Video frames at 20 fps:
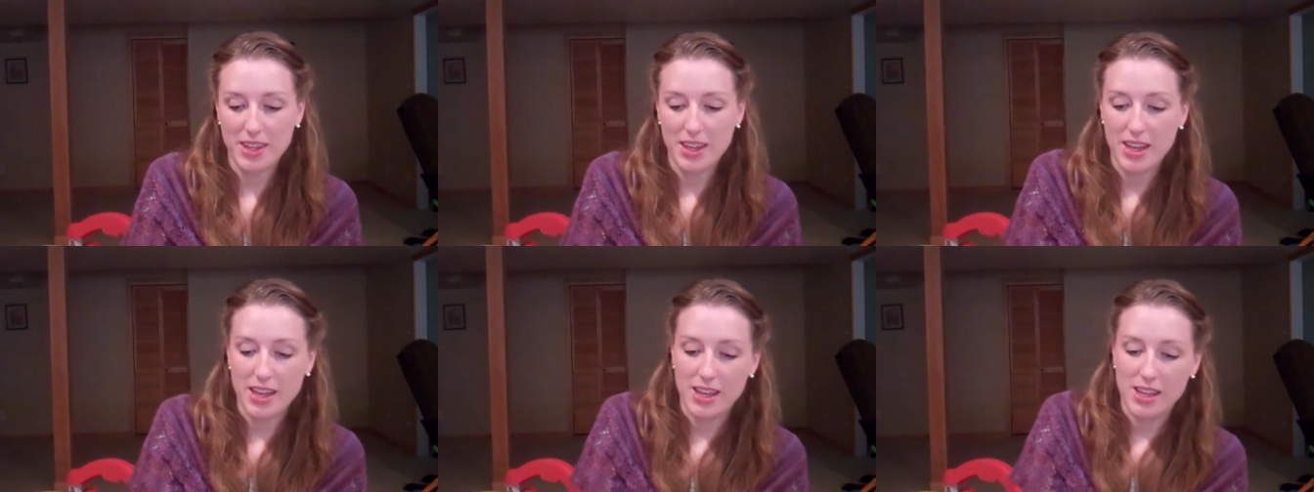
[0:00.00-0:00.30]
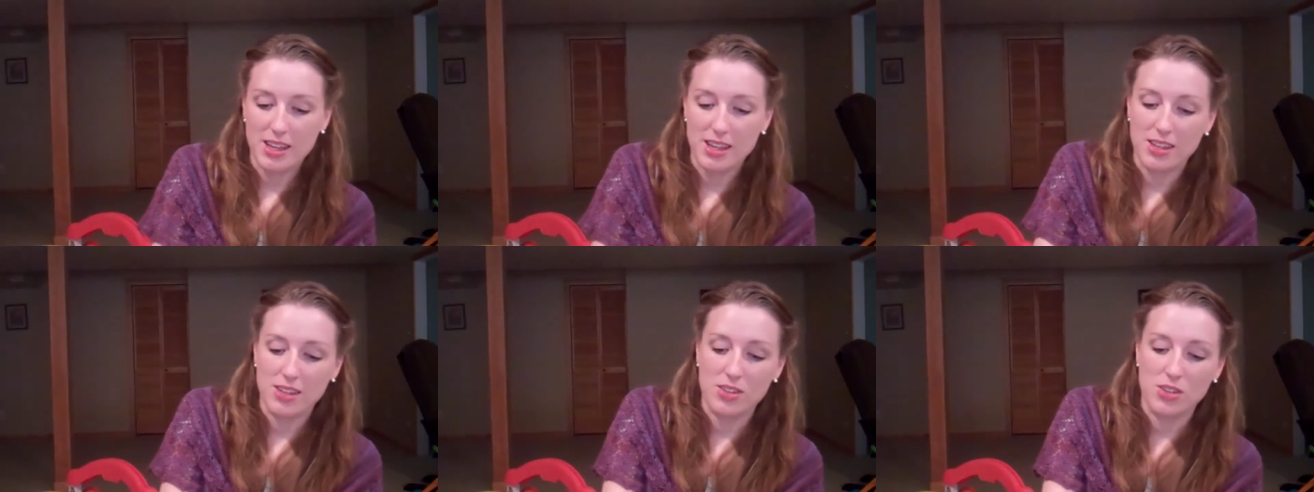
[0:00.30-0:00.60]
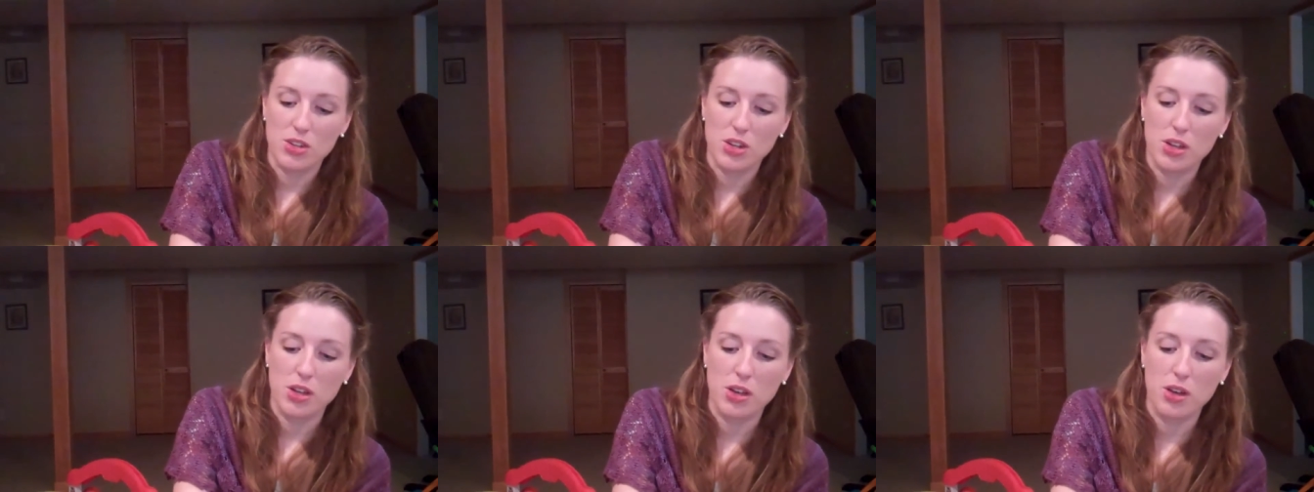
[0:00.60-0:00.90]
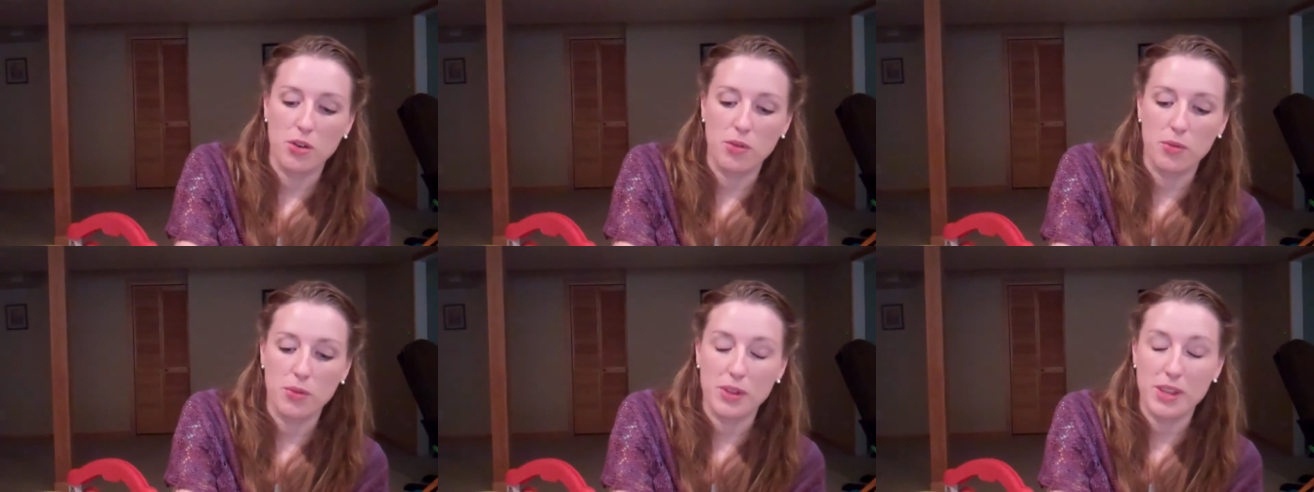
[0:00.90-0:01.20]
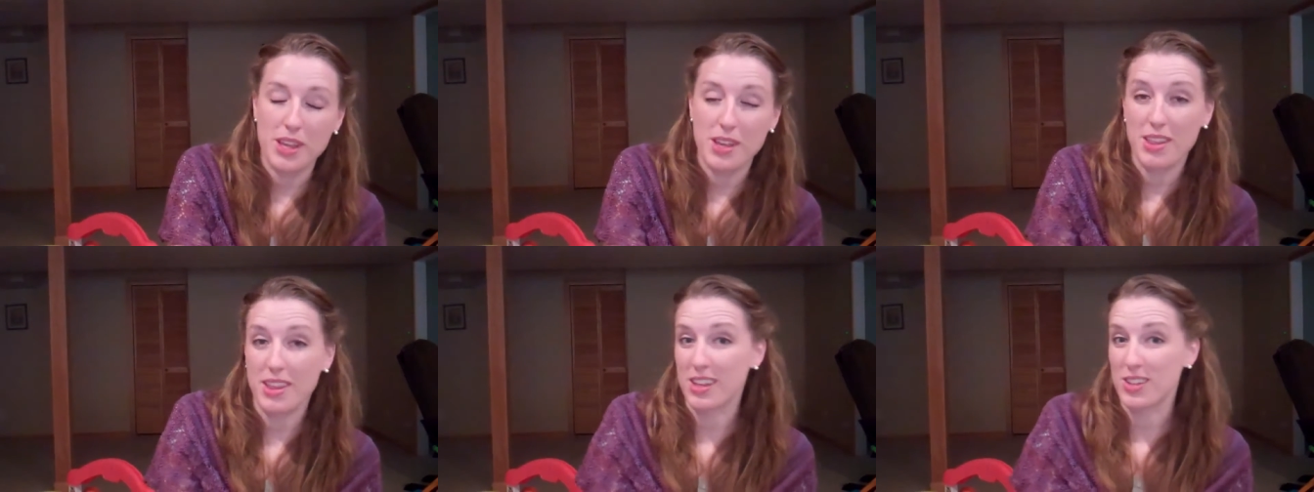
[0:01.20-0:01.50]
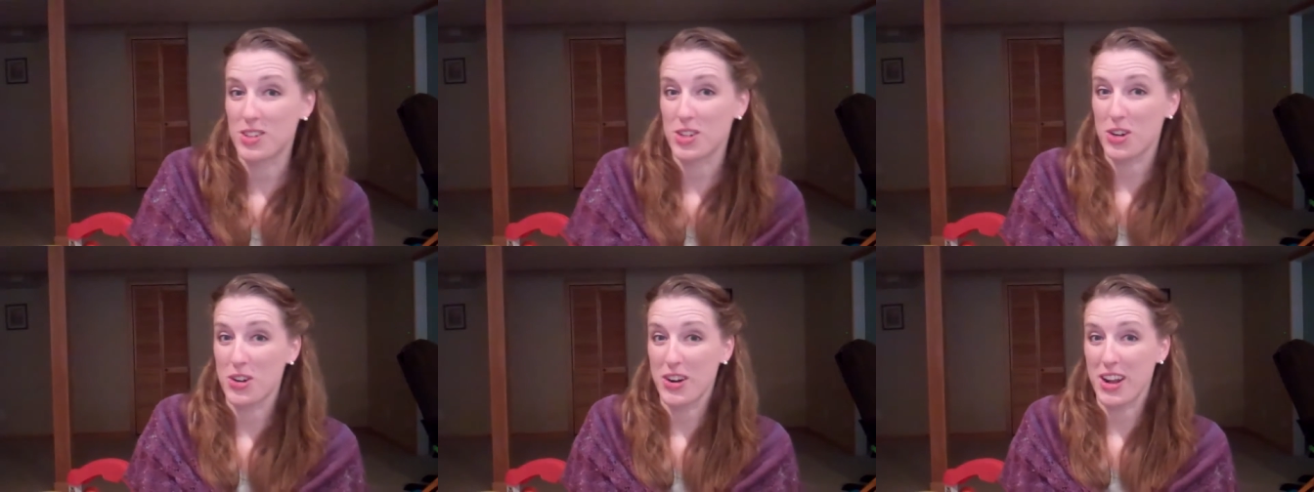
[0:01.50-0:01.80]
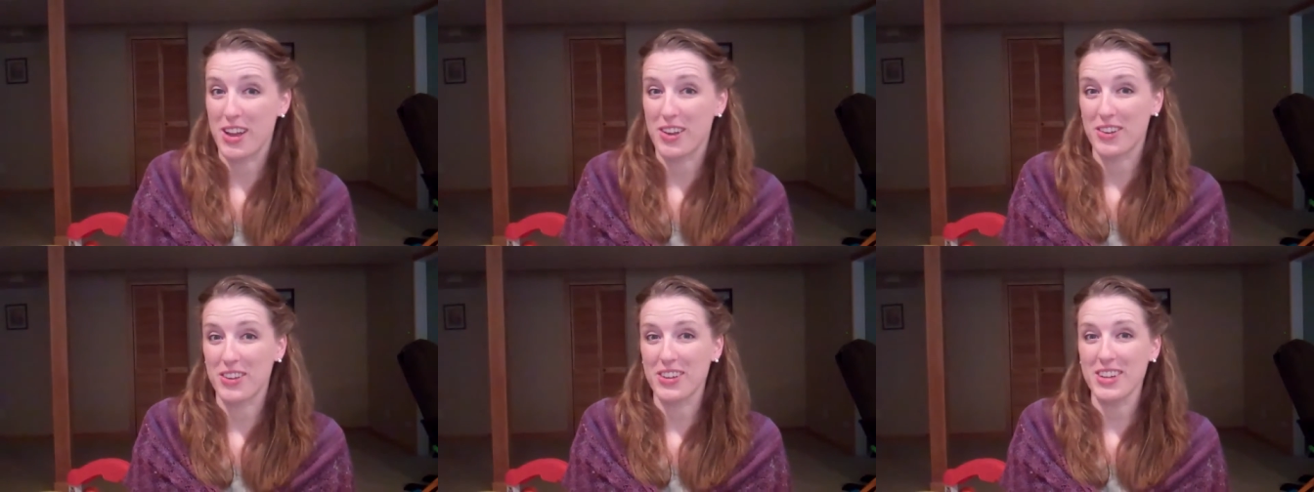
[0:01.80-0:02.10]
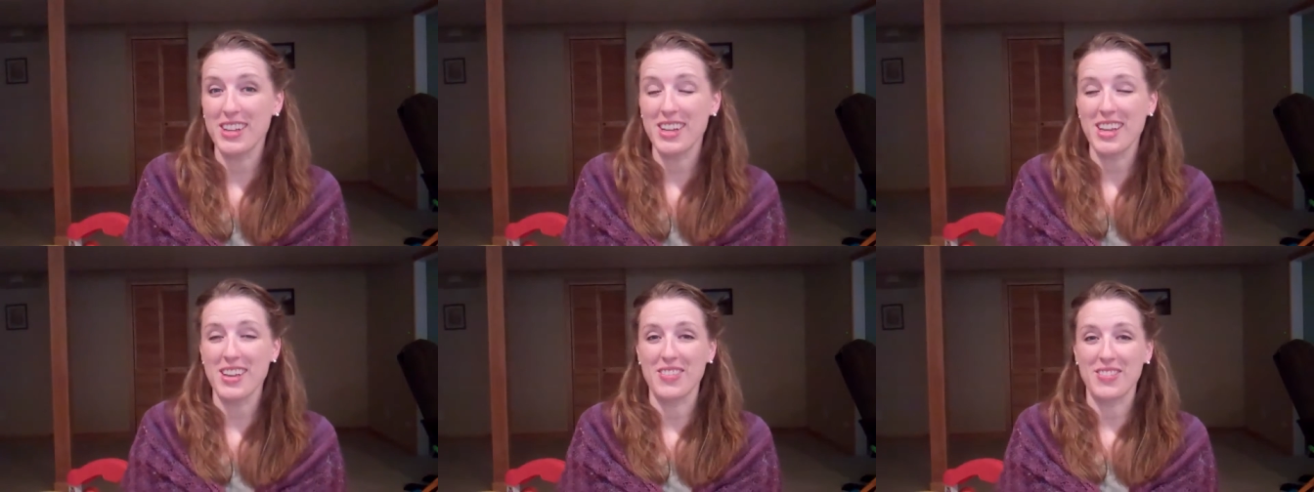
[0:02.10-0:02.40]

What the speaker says: and hopefully they'll turn out good.